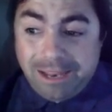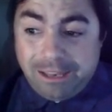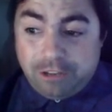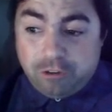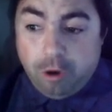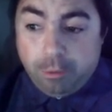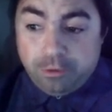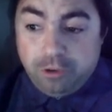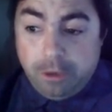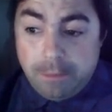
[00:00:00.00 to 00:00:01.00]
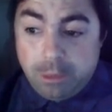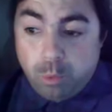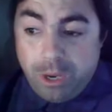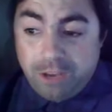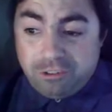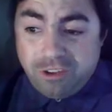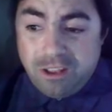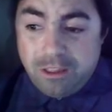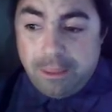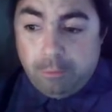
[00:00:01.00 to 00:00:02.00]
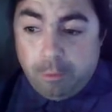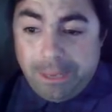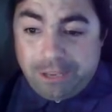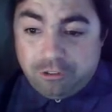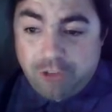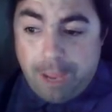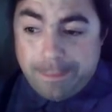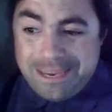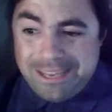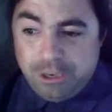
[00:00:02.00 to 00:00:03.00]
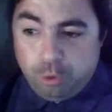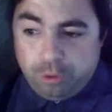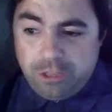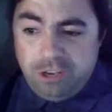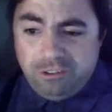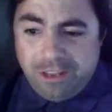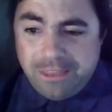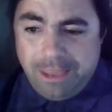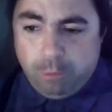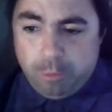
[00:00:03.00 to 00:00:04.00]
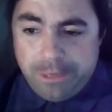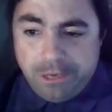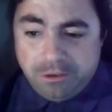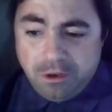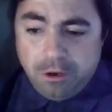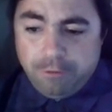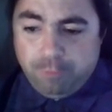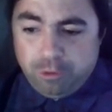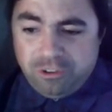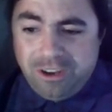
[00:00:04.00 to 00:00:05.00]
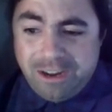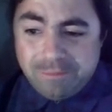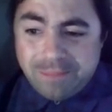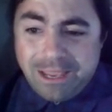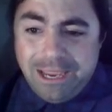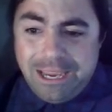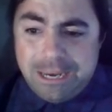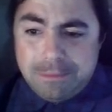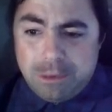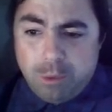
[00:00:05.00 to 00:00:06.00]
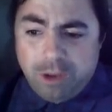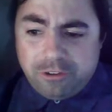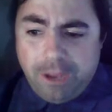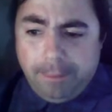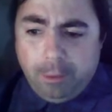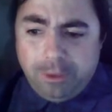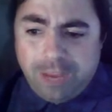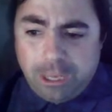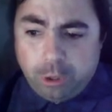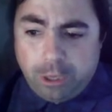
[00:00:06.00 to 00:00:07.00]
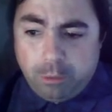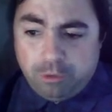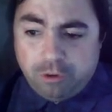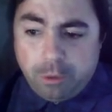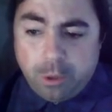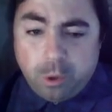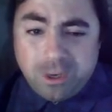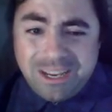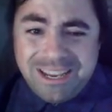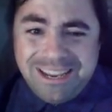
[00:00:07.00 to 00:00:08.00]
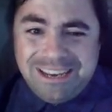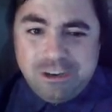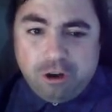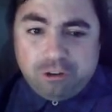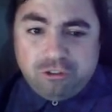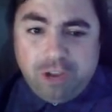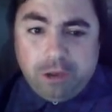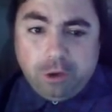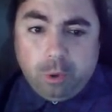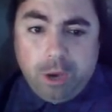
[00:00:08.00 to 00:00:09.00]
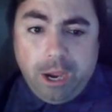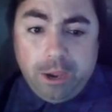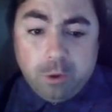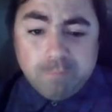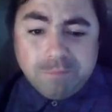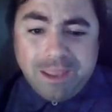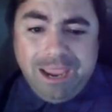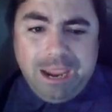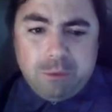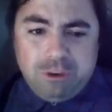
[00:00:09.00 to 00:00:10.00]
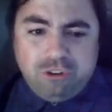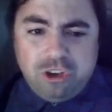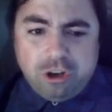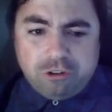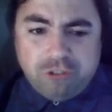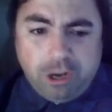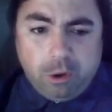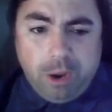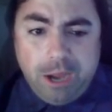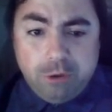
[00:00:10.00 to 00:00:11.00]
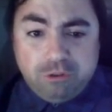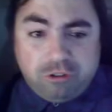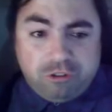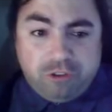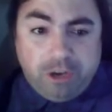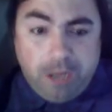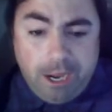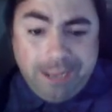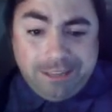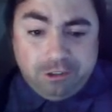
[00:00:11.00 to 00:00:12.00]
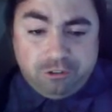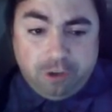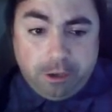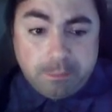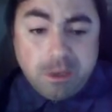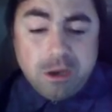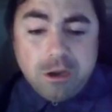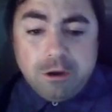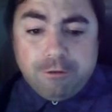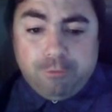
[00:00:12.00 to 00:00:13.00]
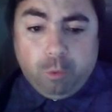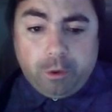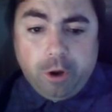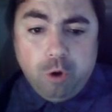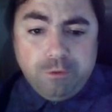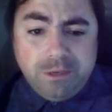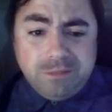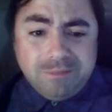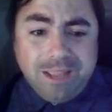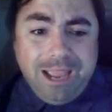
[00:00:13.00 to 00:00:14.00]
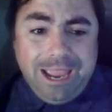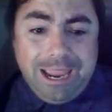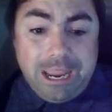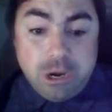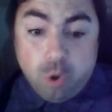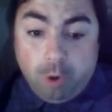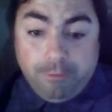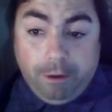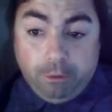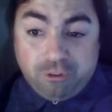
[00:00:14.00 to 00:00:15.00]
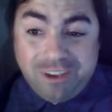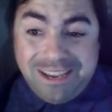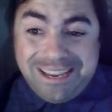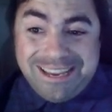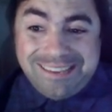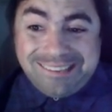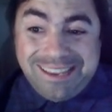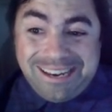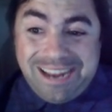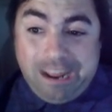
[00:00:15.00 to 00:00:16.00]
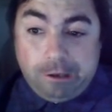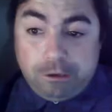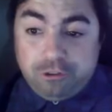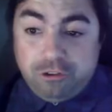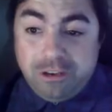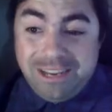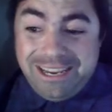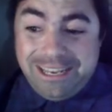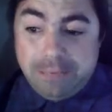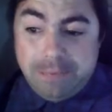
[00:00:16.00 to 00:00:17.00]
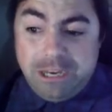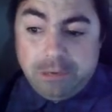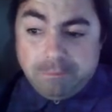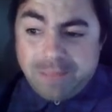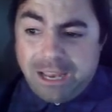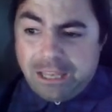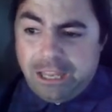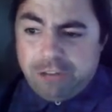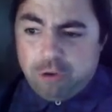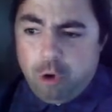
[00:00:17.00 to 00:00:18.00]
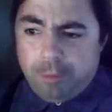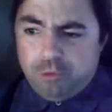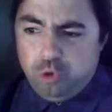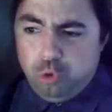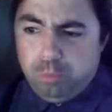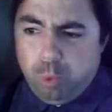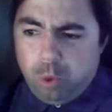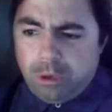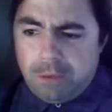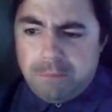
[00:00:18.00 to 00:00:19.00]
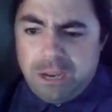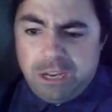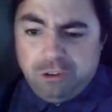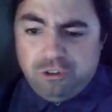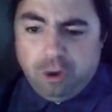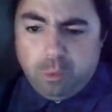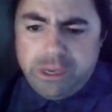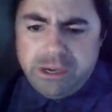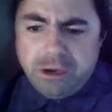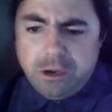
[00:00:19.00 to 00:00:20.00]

Let's go over to the Midwest, then we'll make a stop in the Northeast, and that will be it for today. In the Midwest, how about we take a look at what's going on in Youngstown, Ohio? And we see Youngstown, Ohio is listed high at this time for COVID, and norovirus is now listed in the medium. Let's go up to Portland, Maine, shall we?